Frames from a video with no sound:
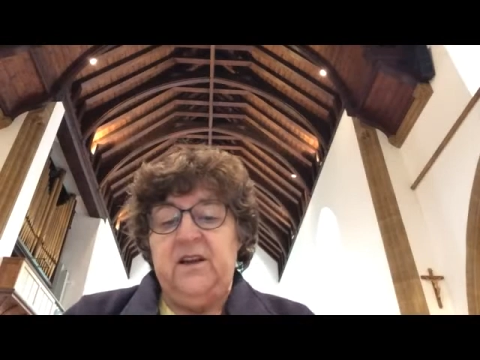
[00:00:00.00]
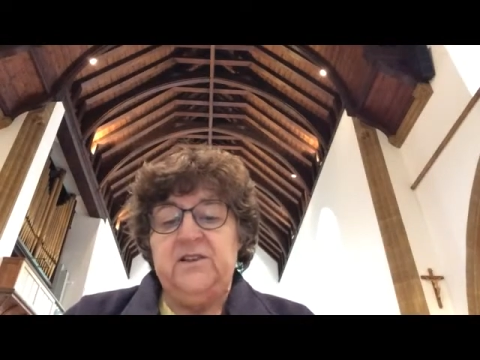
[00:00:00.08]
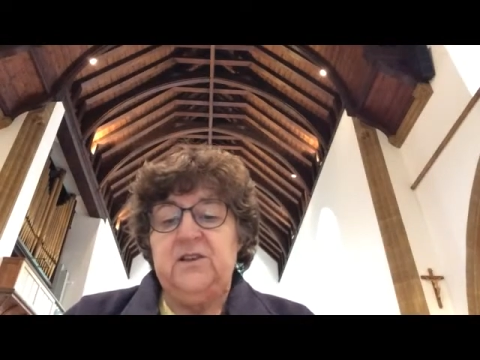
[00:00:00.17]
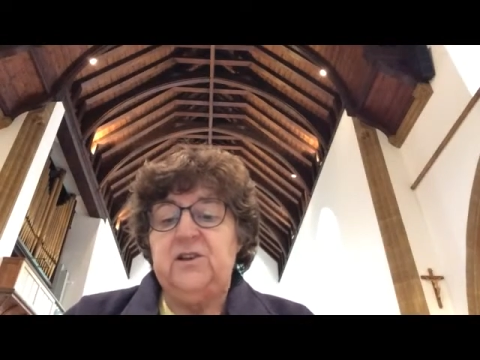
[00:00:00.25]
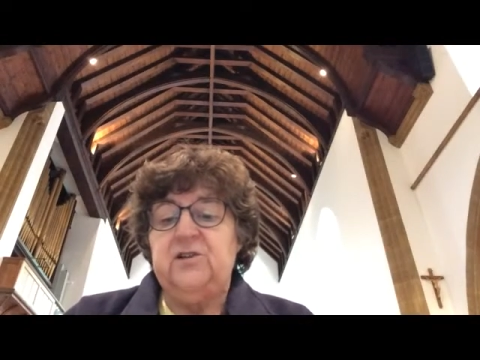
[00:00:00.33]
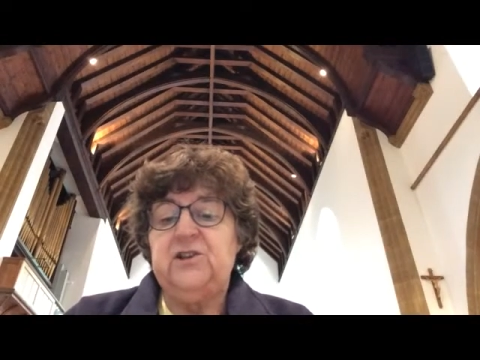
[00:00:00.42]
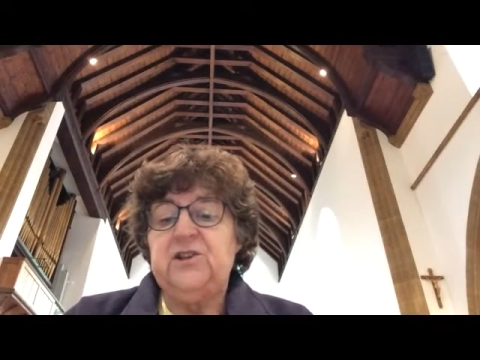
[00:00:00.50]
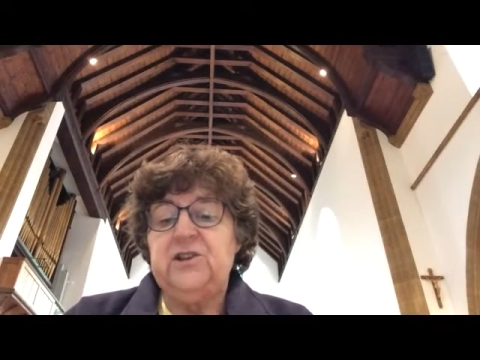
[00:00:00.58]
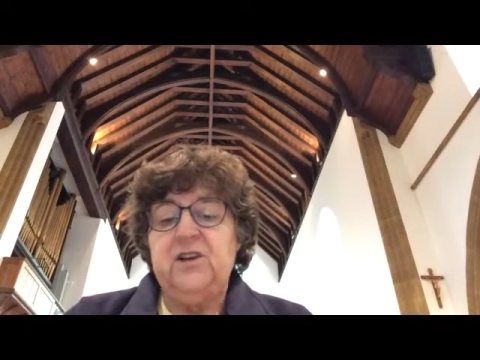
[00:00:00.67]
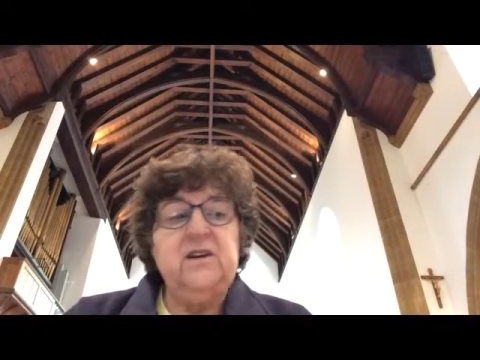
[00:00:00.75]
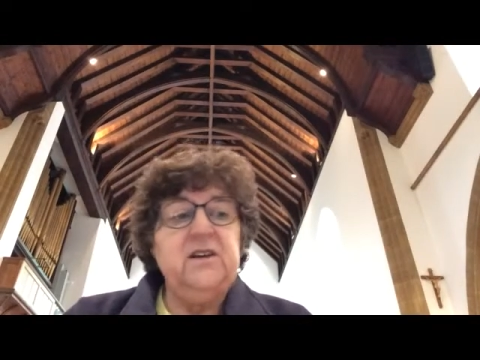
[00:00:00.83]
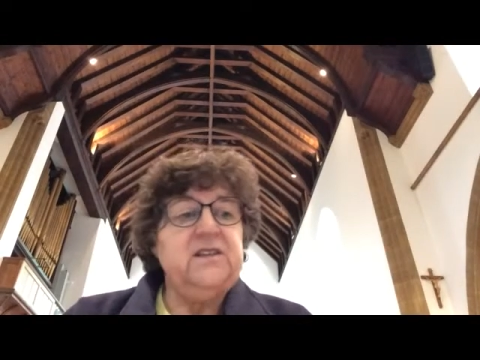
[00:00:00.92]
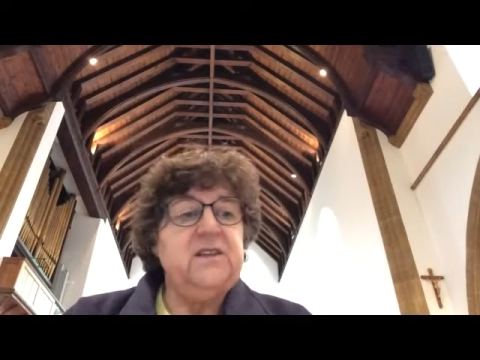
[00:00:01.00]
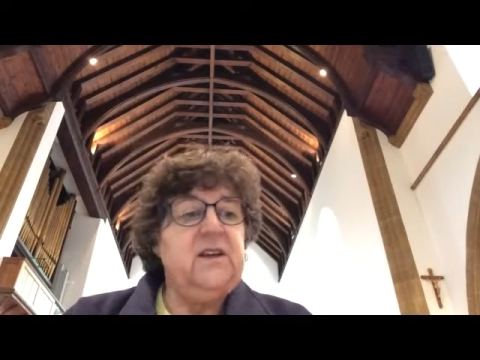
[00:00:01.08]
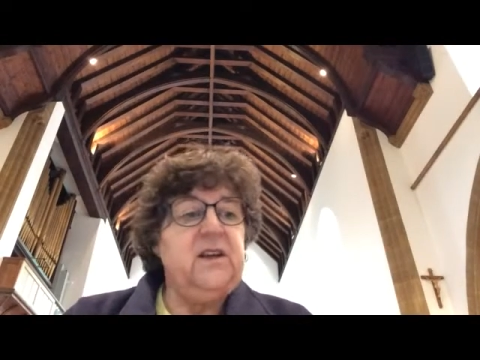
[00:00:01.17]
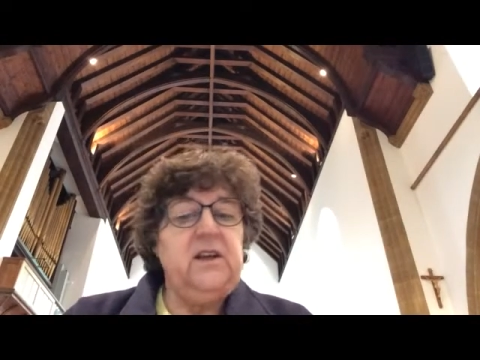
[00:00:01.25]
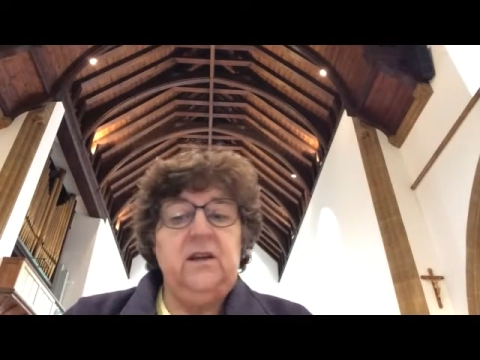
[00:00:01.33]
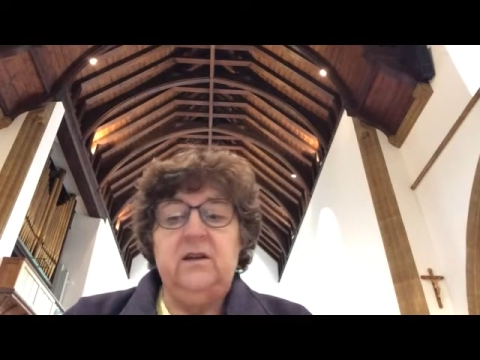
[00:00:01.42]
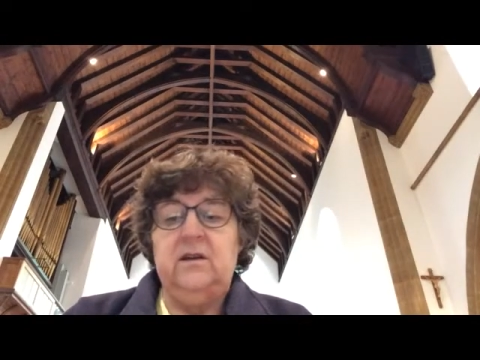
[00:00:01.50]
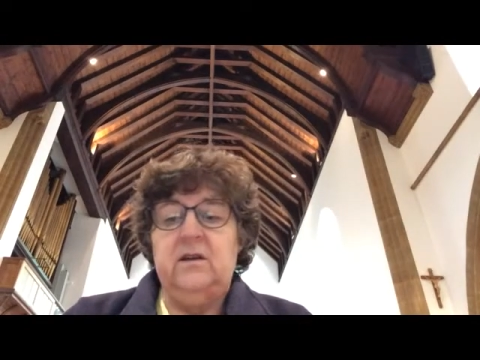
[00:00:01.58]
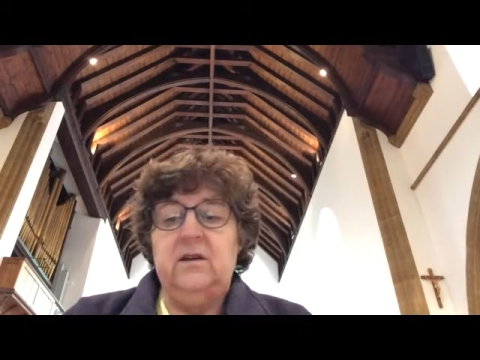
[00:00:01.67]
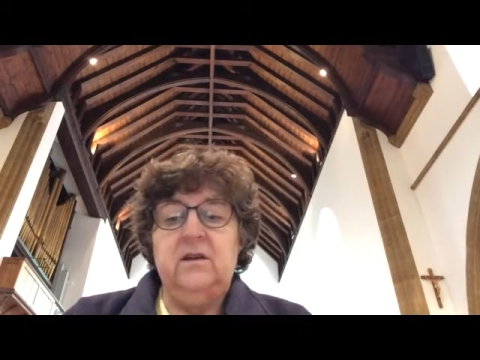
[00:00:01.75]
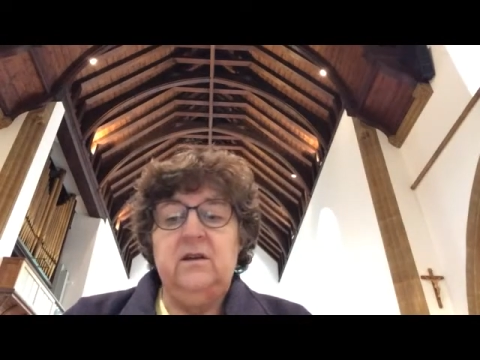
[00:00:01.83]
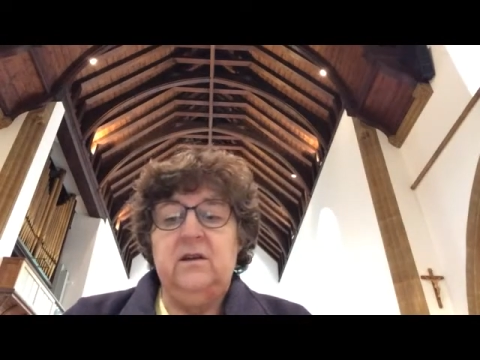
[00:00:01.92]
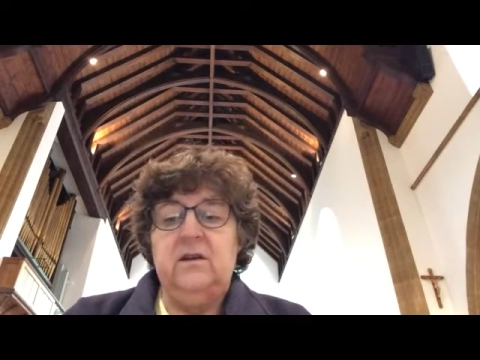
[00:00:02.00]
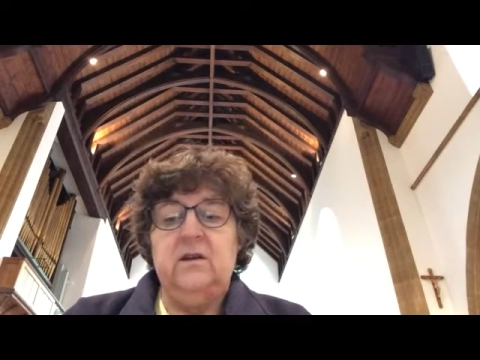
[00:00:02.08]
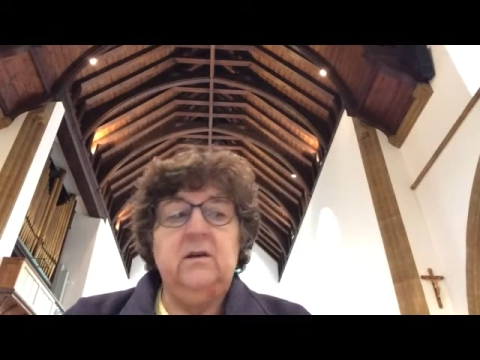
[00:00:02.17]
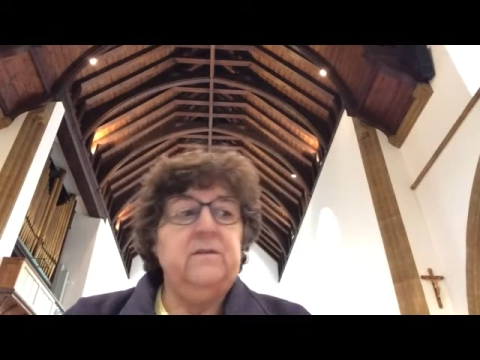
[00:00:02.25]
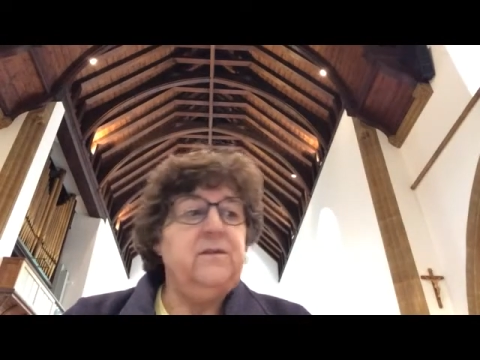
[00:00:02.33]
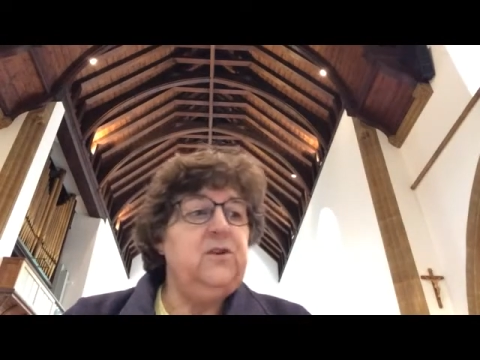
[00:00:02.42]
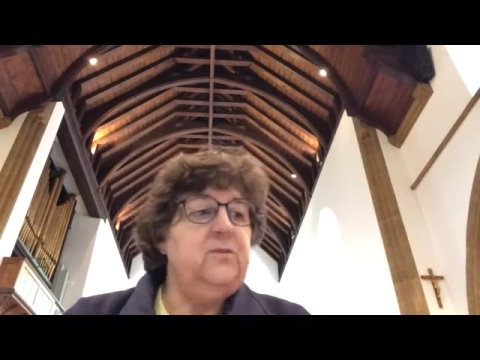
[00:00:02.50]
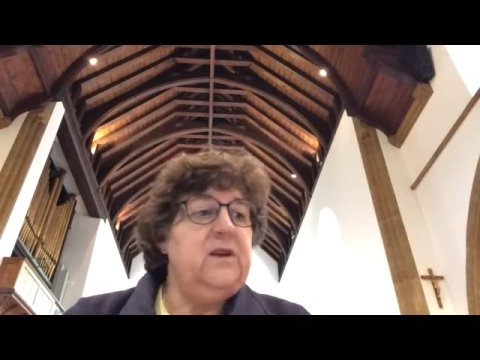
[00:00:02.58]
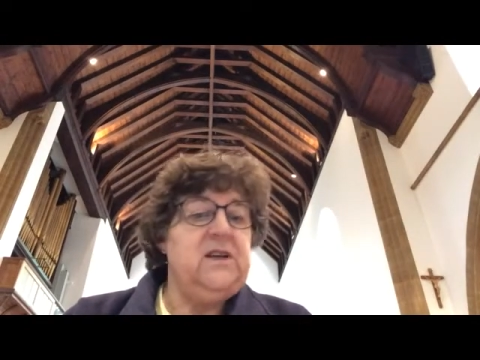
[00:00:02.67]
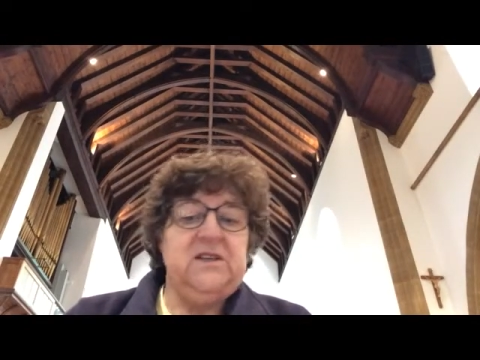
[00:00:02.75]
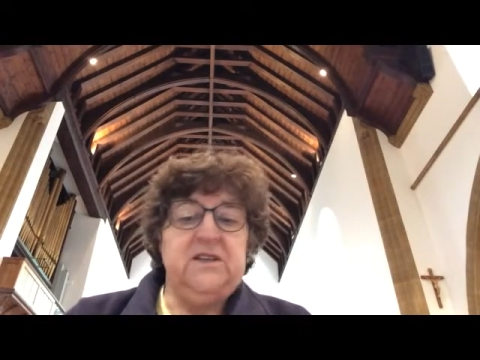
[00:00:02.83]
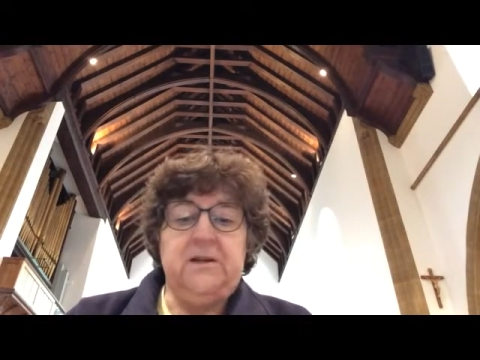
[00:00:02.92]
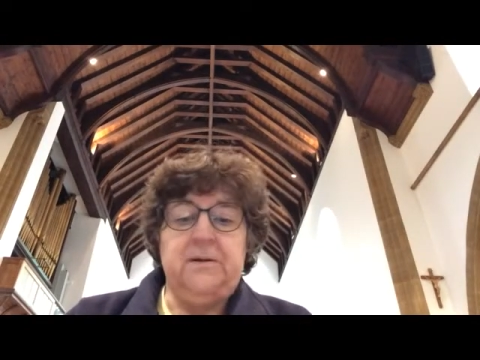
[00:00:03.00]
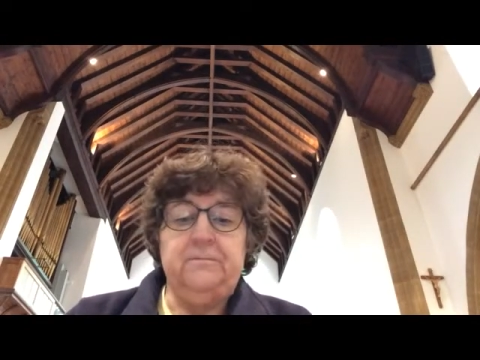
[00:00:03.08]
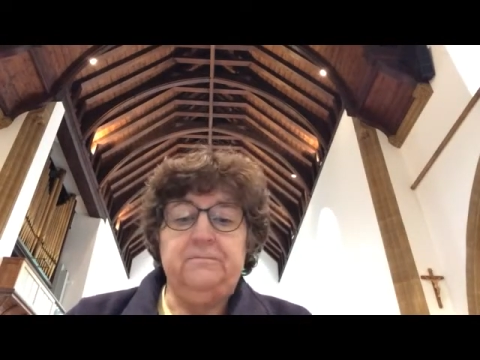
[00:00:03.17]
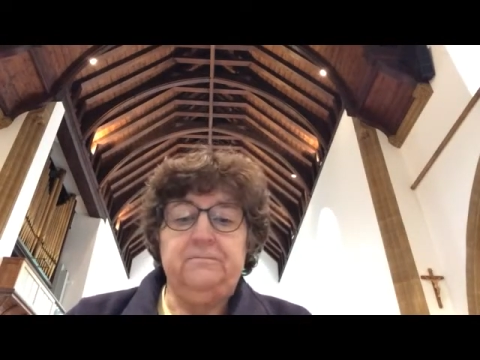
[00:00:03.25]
It's a Christian litany of humility.